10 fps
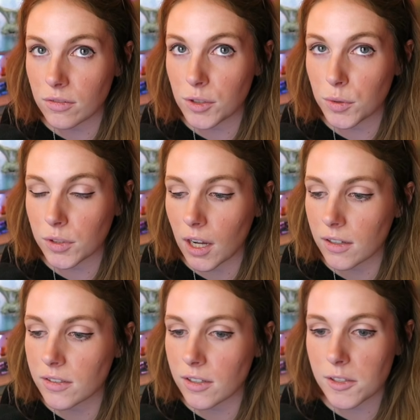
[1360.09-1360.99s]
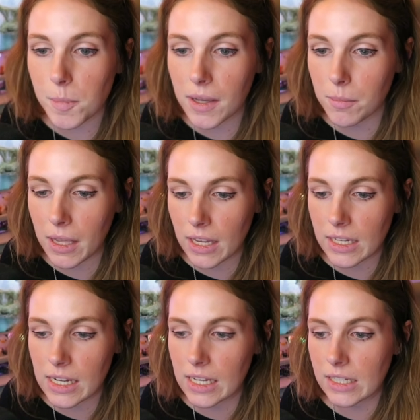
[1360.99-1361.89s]
Google Doc starts to become in
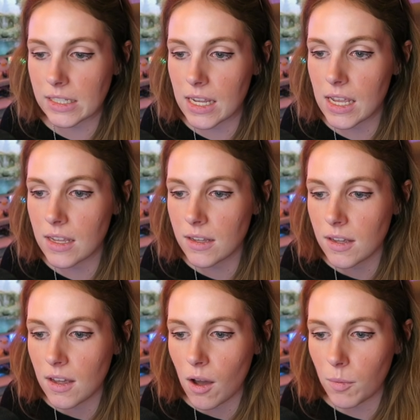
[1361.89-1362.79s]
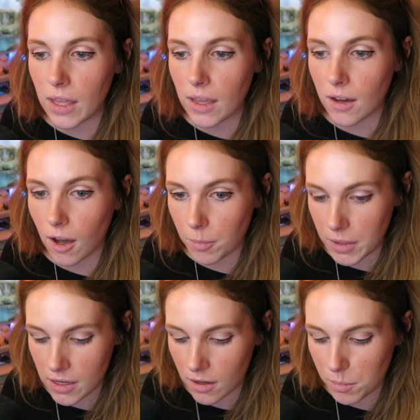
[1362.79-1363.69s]
handy. We
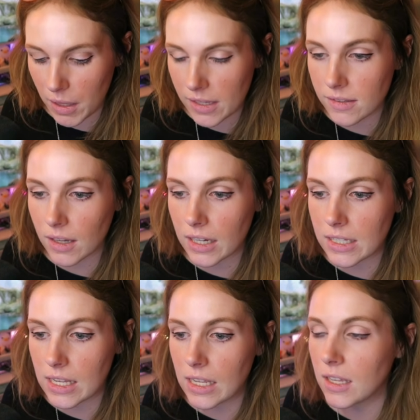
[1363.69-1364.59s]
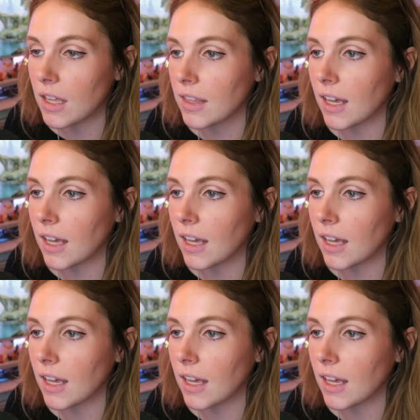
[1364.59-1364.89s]
copy our base ID, and